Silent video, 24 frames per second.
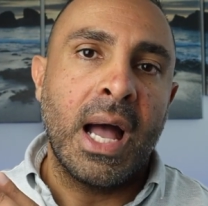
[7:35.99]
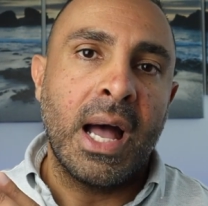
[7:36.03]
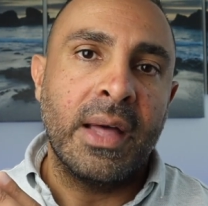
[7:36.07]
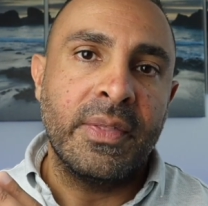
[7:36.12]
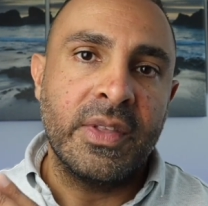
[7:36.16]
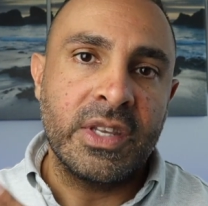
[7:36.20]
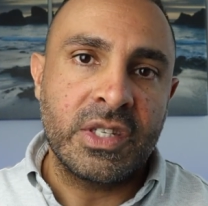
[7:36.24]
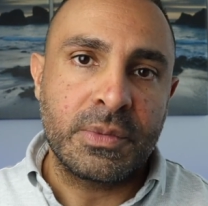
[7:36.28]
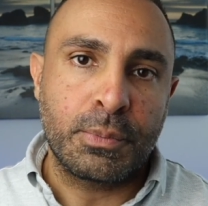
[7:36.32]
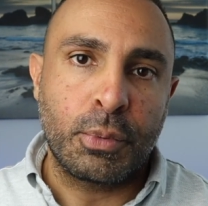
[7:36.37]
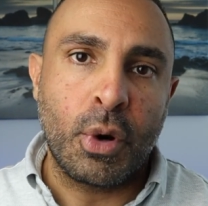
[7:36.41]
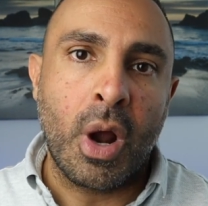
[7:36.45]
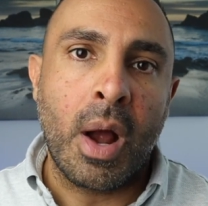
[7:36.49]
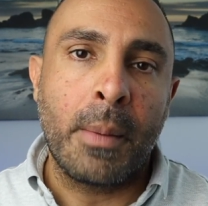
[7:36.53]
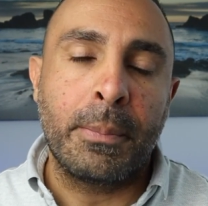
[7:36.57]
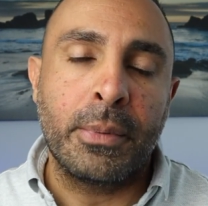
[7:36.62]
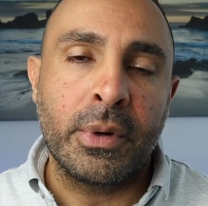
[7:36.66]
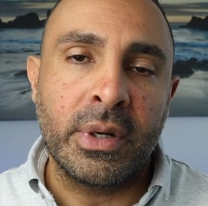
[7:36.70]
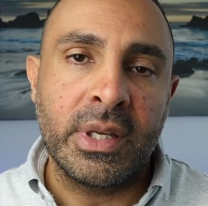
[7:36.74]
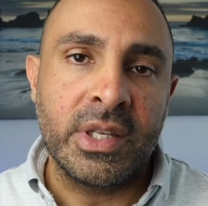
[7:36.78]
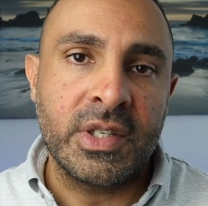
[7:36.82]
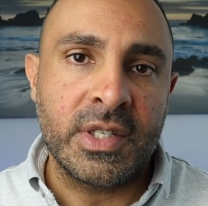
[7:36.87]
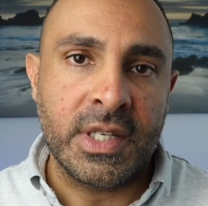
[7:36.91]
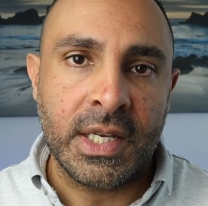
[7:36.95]
this
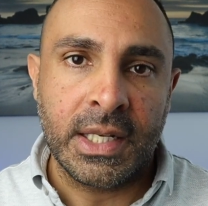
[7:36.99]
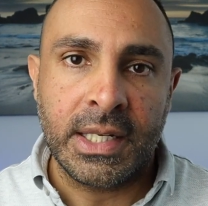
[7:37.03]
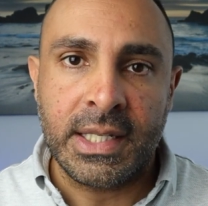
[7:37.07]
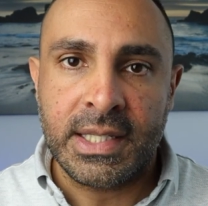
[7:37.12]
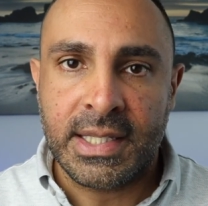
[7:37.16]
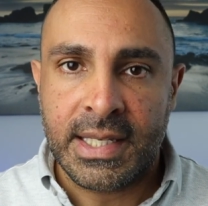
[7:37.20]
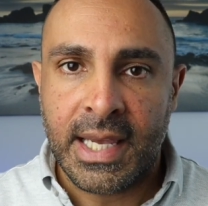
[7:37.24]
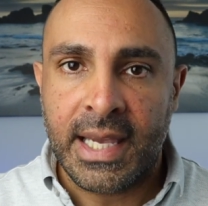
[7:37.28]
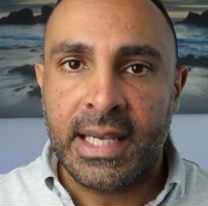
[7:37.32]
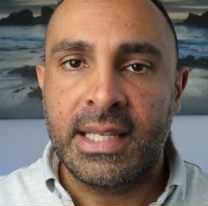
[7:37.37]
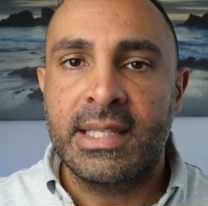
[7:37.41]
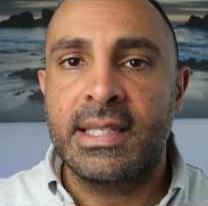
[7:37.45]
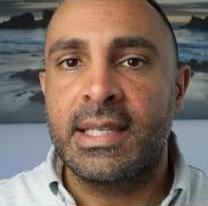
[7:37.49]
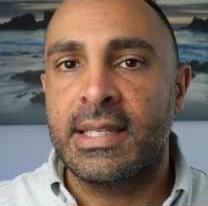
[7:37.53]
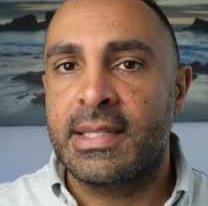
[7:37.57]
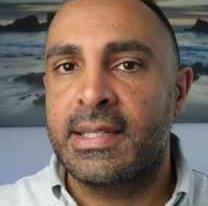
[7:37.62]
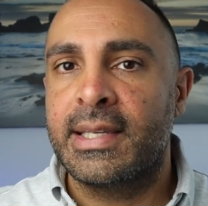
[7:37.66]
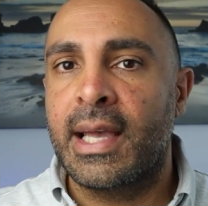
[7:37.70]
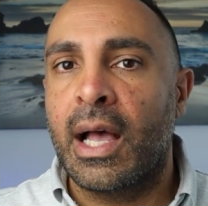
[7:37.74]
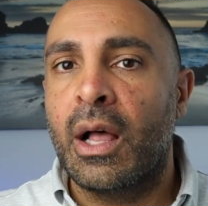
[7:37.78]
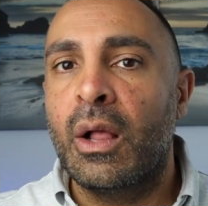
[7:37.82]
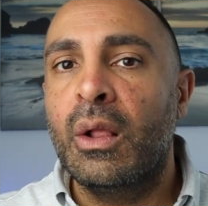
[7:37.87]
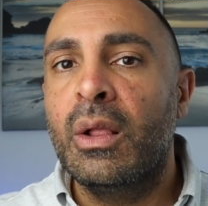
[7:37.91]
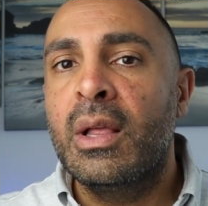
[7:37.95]
property is going to take to
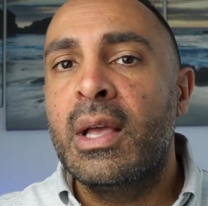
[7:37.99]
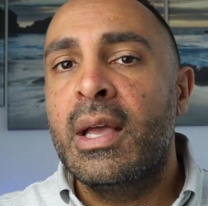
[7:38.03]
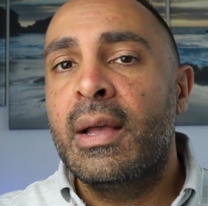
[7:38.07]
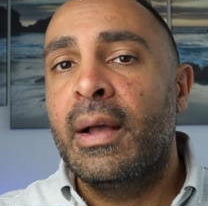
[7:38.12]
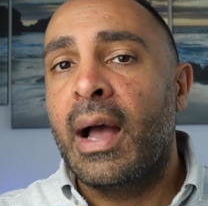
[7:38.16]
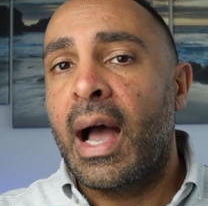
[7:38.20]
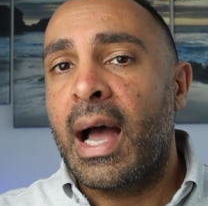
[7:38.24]
sell.